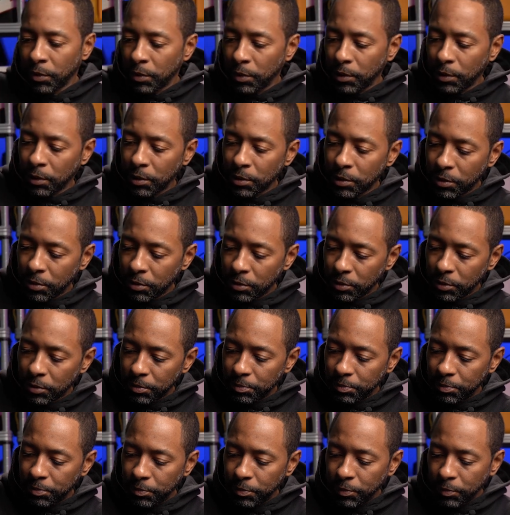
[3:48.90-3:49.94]
I guess a little
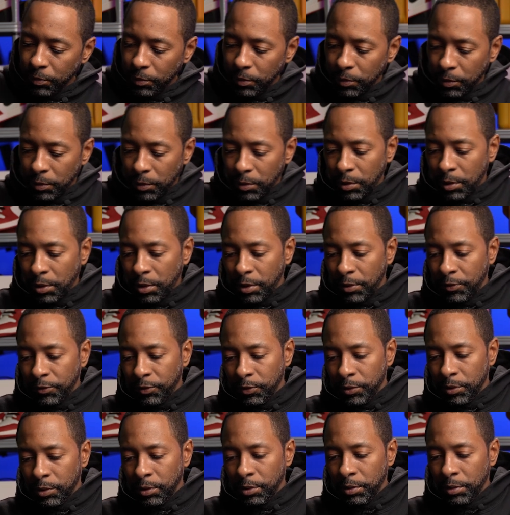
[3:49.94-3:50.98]

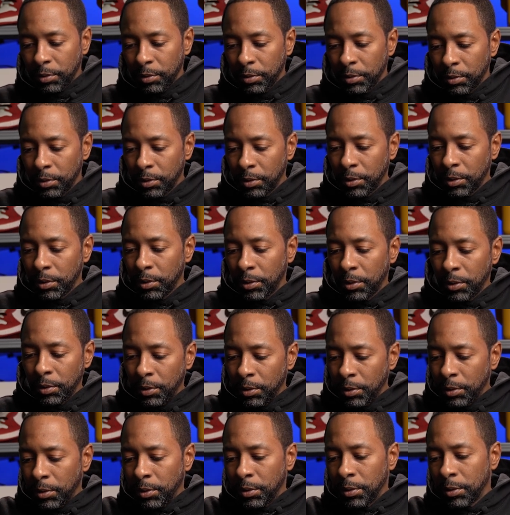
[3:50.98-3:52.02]
cover
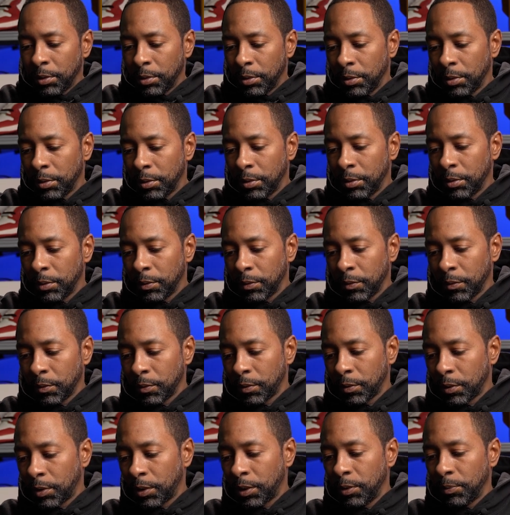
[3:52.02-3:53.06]
to
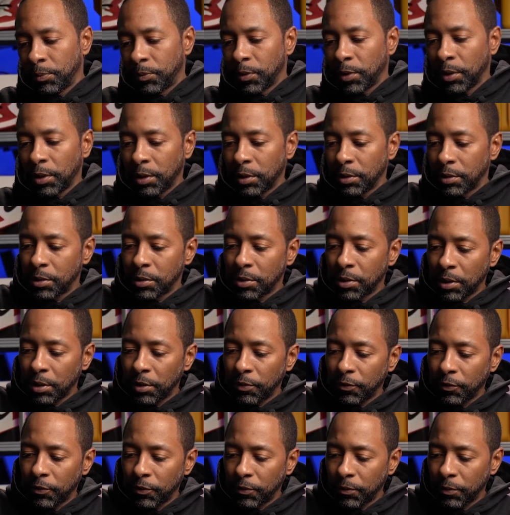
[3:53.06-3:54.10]
keep the head
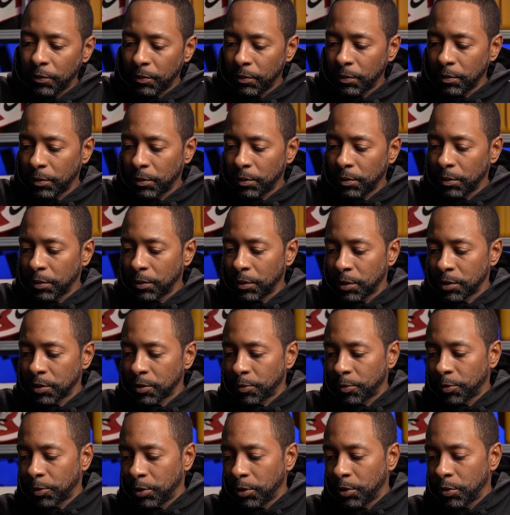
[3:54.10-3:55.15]
safe. That's
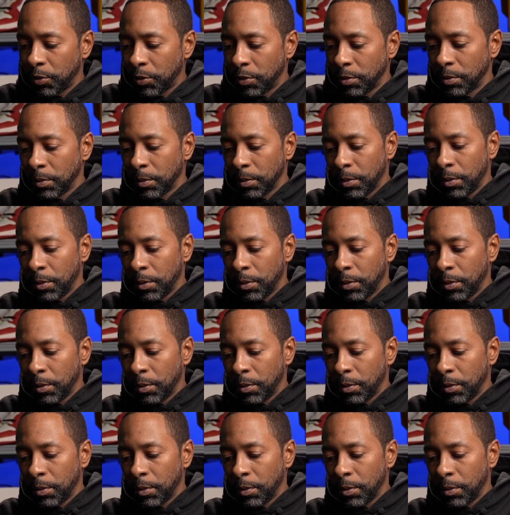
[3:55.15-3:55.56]
pretty cool.